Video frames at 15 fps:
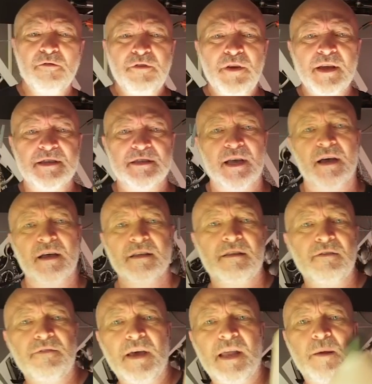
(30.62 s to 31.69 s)
fixer,
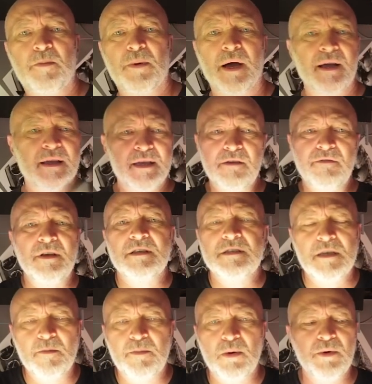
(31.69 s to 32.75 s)
developer, give it a
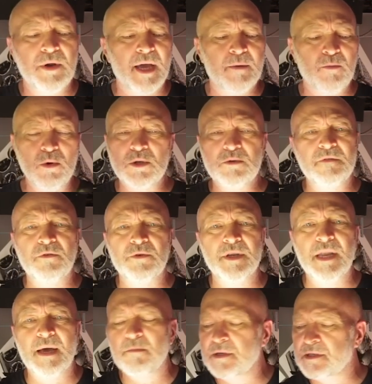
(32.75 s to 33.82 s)
simple name. What's with all the
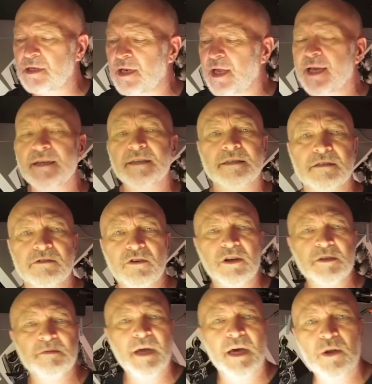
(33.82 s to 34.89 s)
numbers and letters?
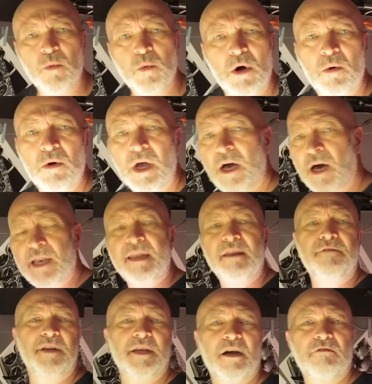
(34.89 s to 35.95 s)
Drives me up the wall. I'll let
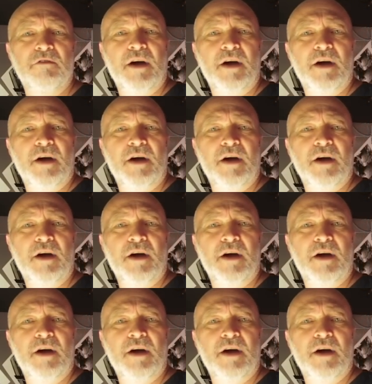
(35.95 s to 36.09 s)
the video